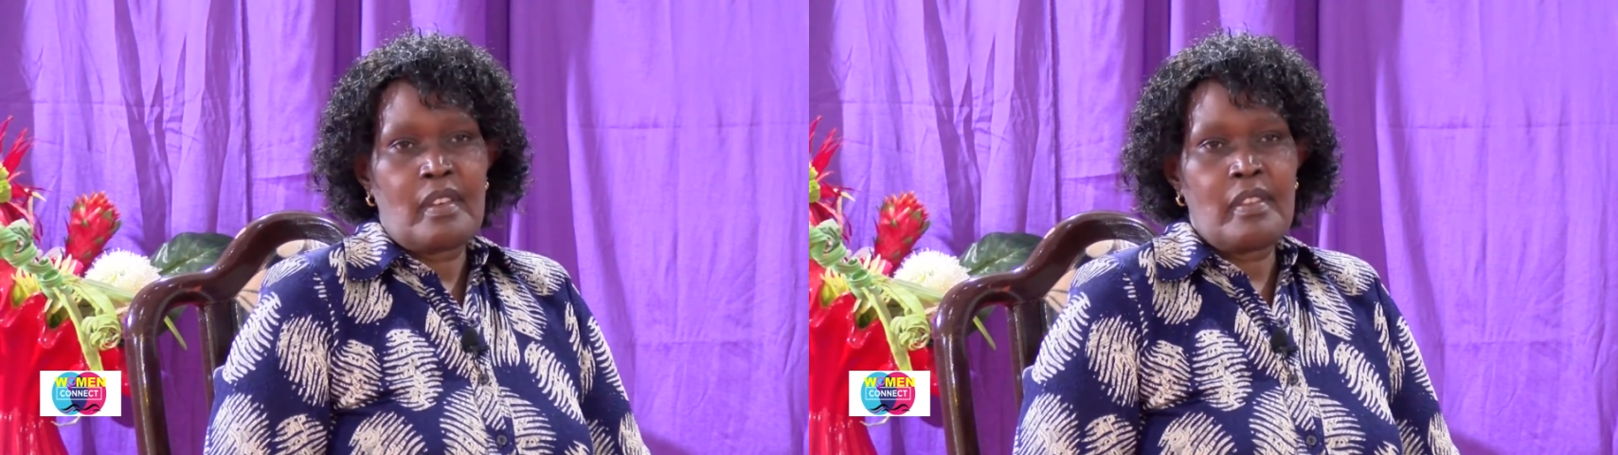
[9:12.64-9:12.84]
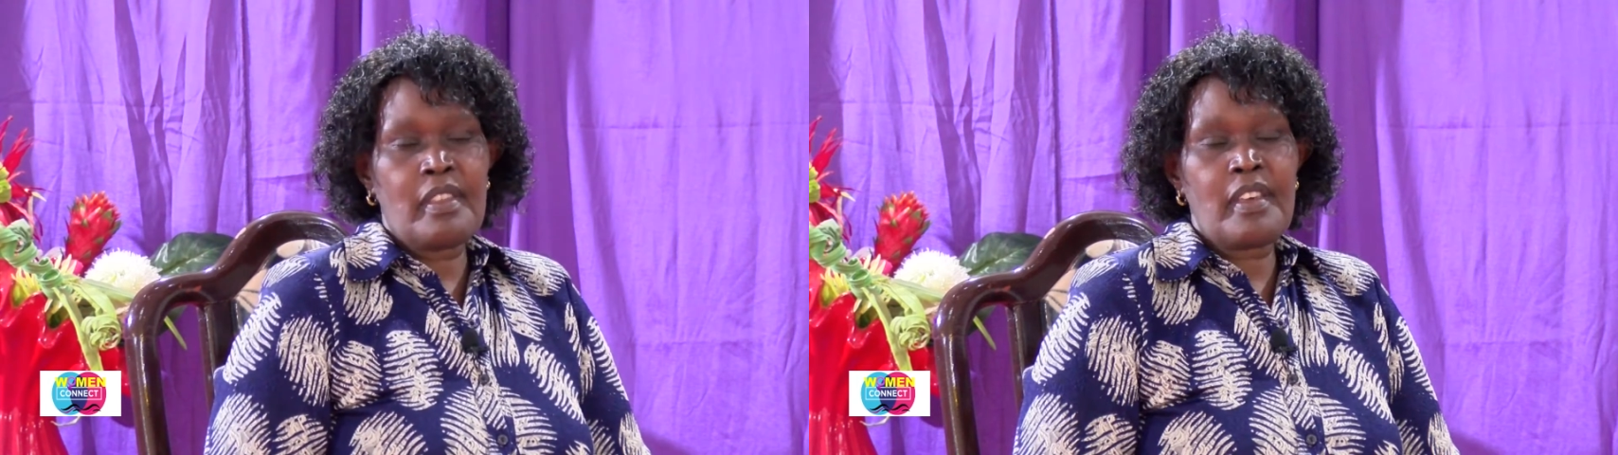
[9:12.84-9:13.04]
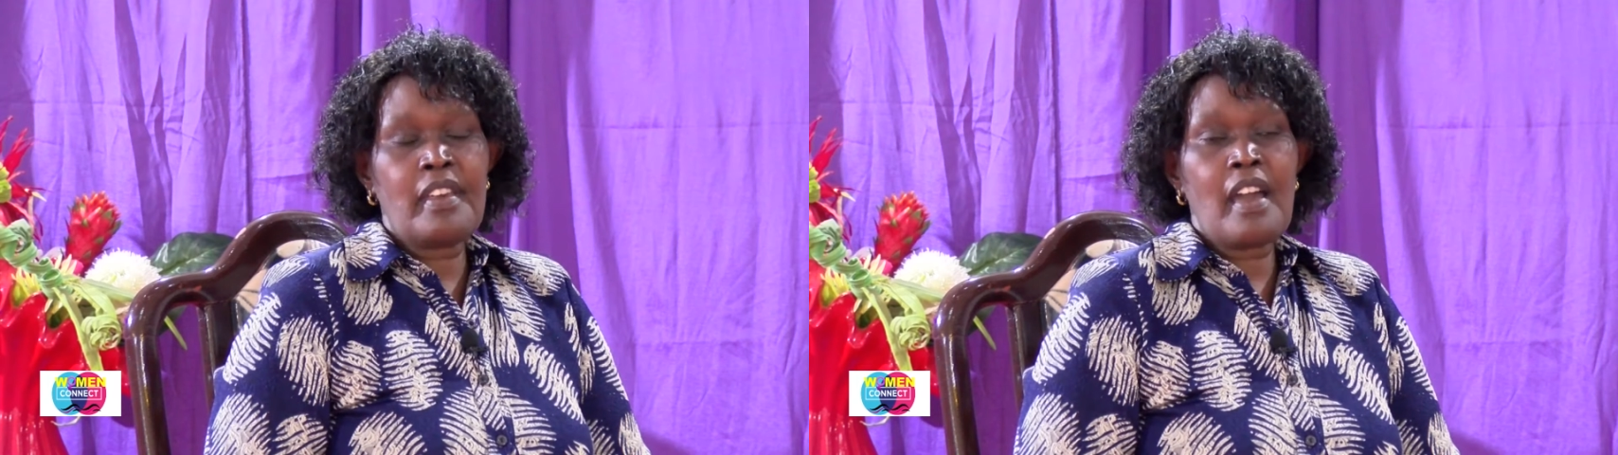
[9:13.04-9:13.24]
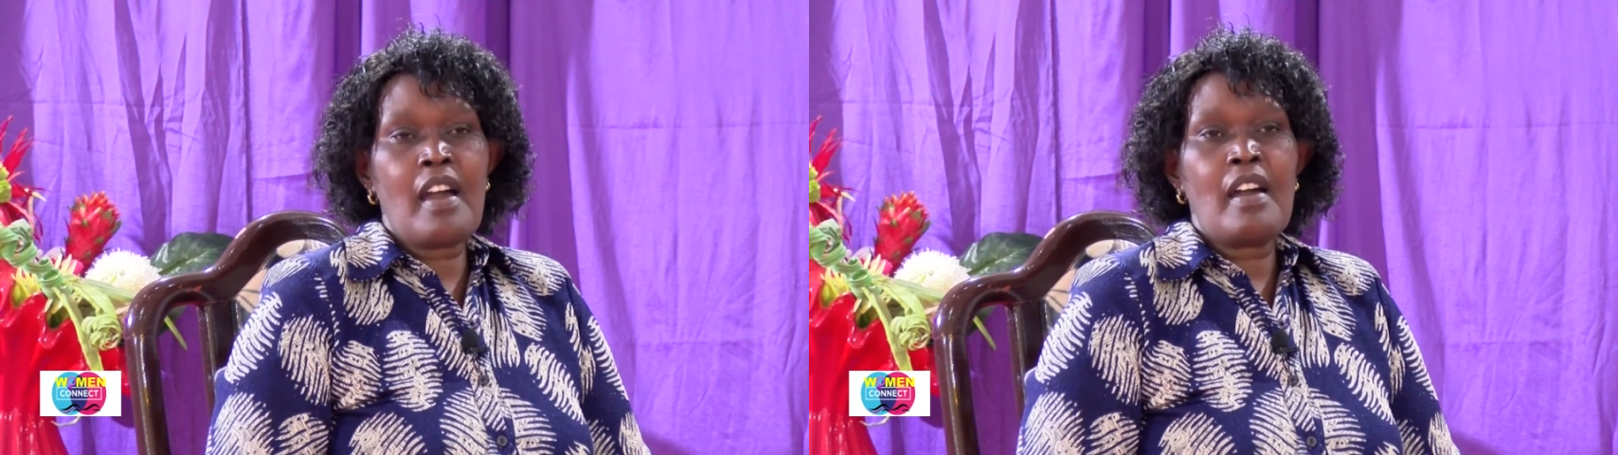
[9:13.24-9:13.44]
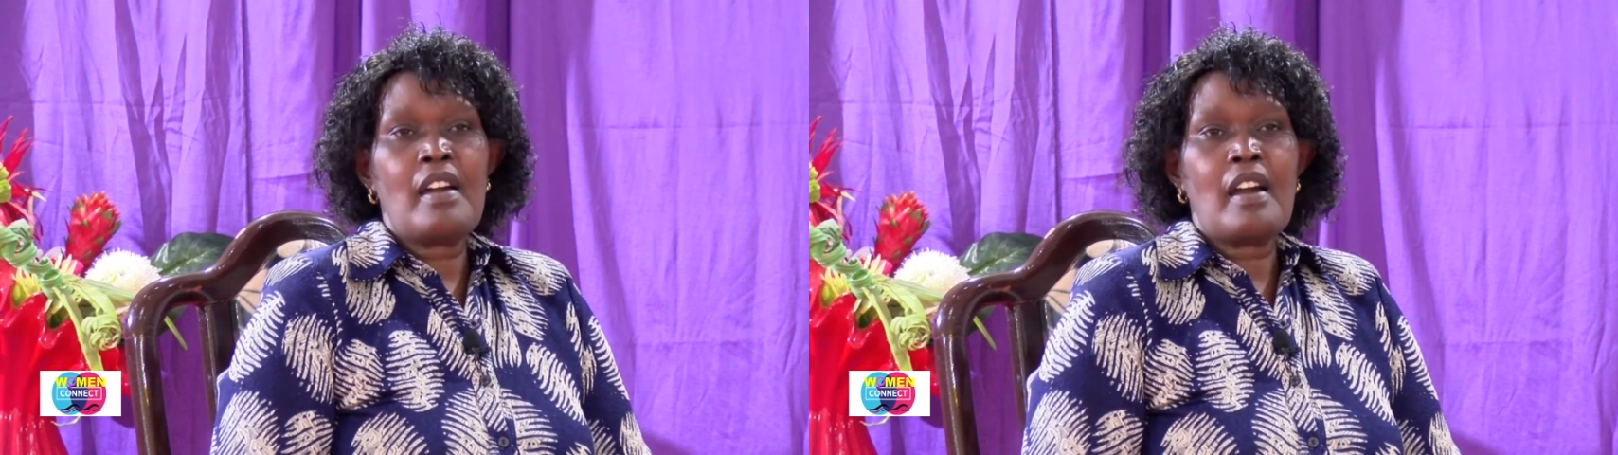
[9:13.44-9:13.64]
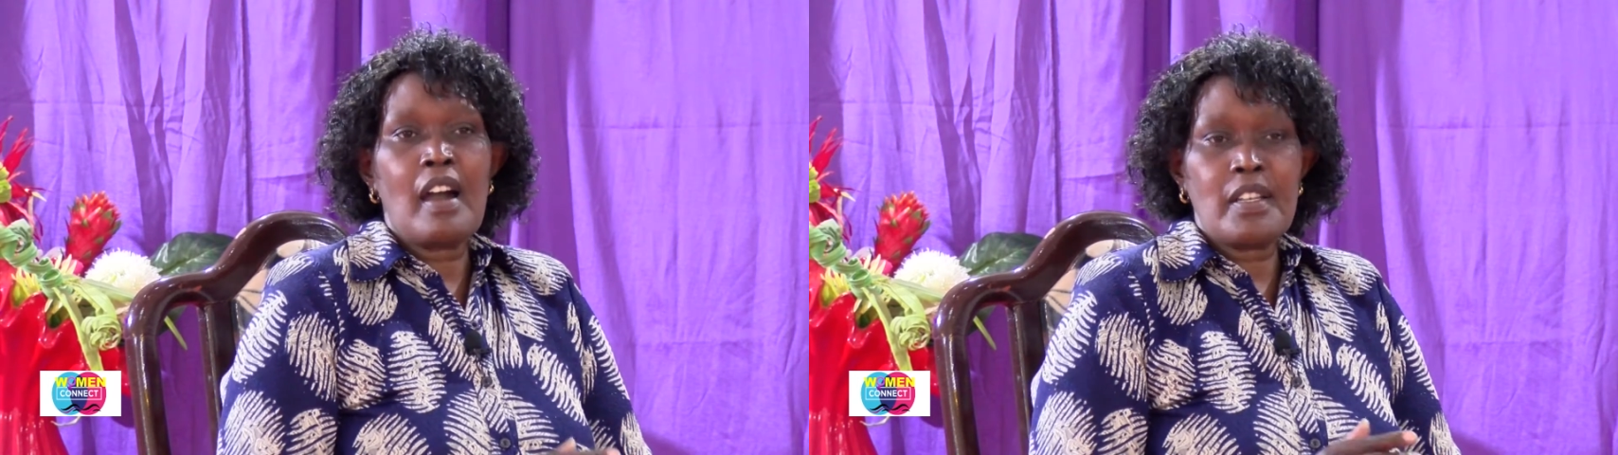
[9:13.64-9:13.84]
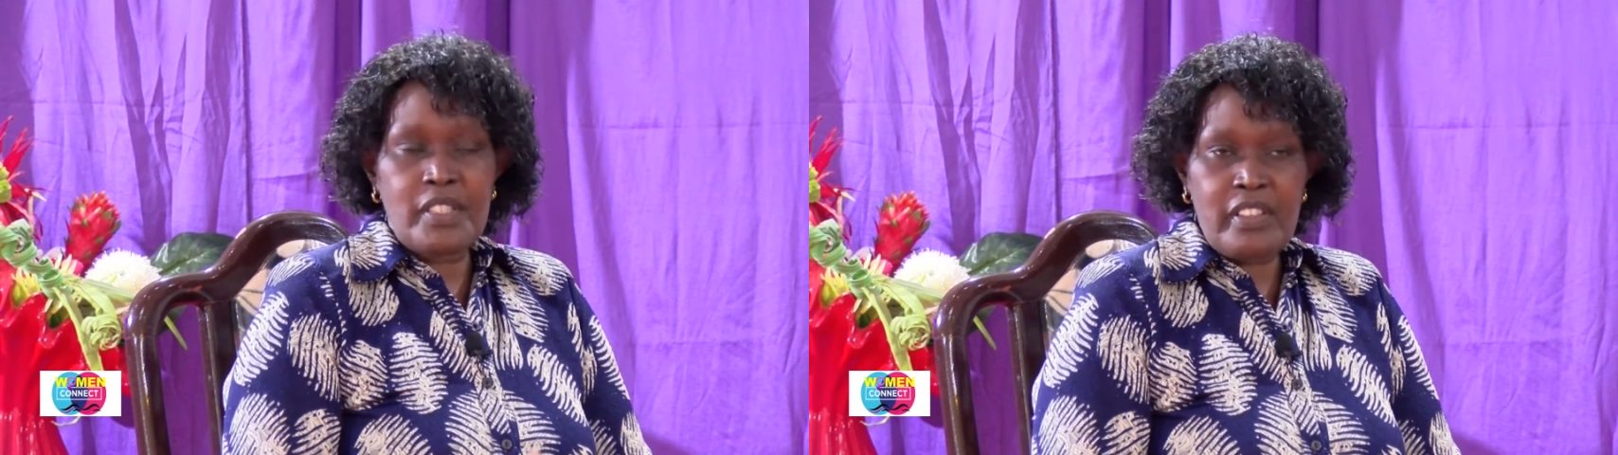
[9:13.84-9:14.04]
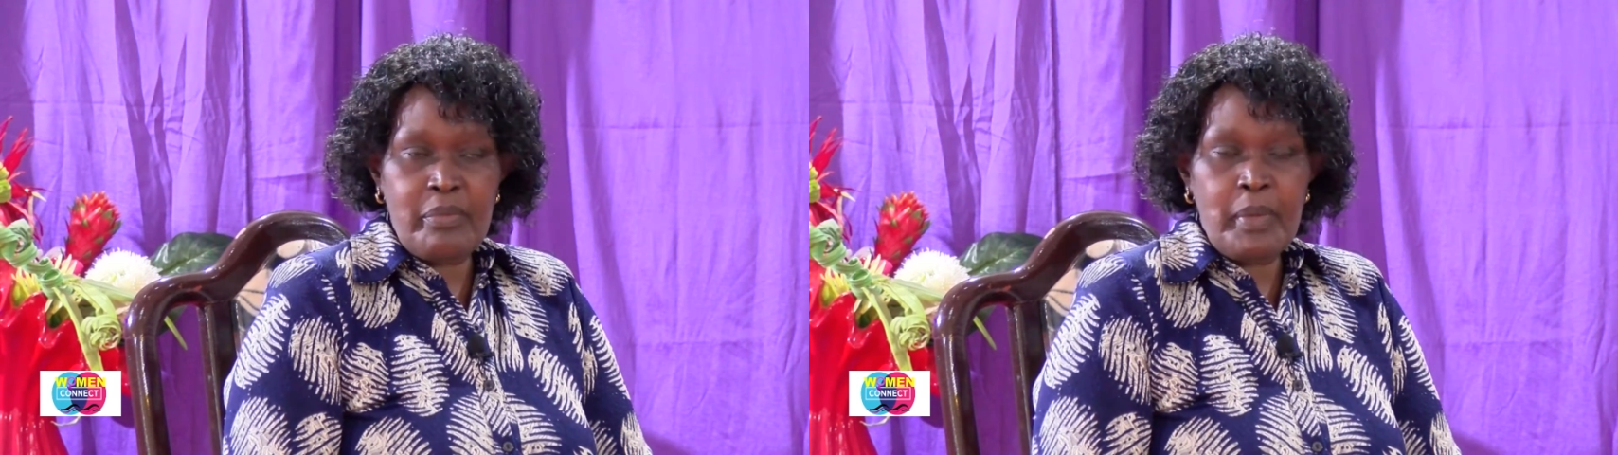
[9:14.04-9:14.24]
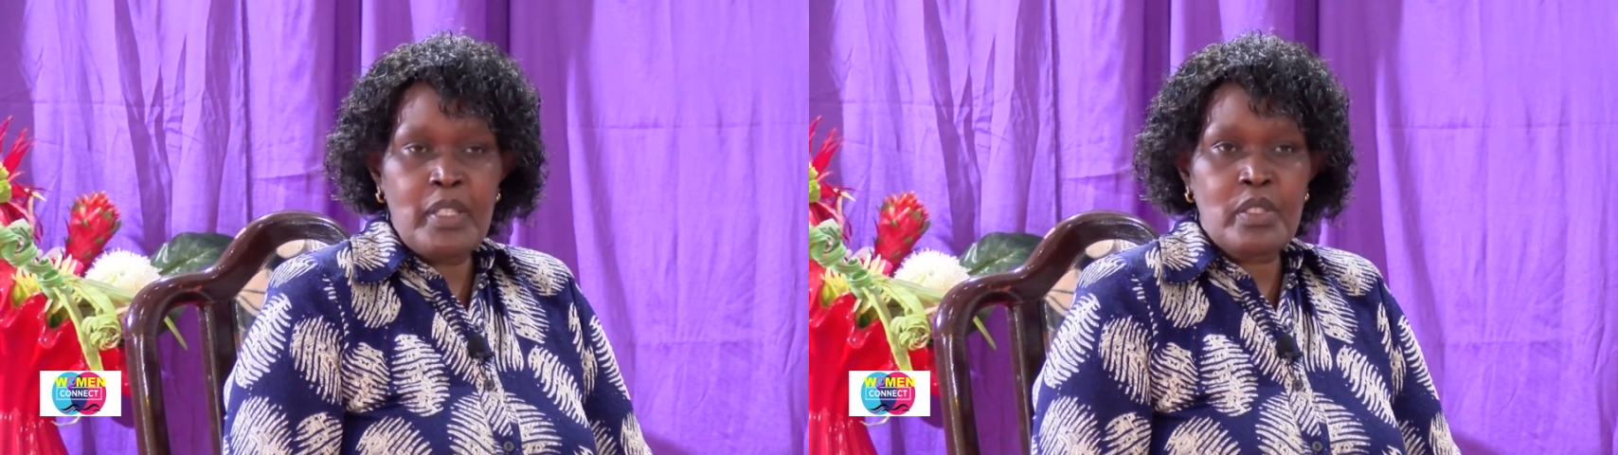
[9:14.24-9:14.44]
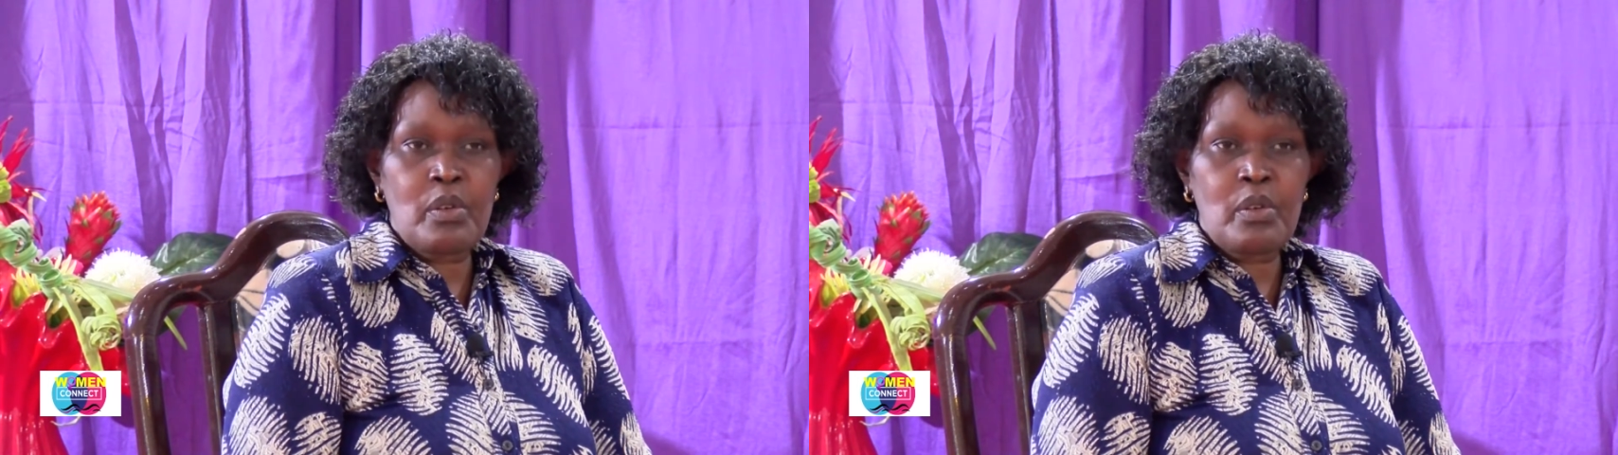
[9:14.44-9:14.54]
their achievement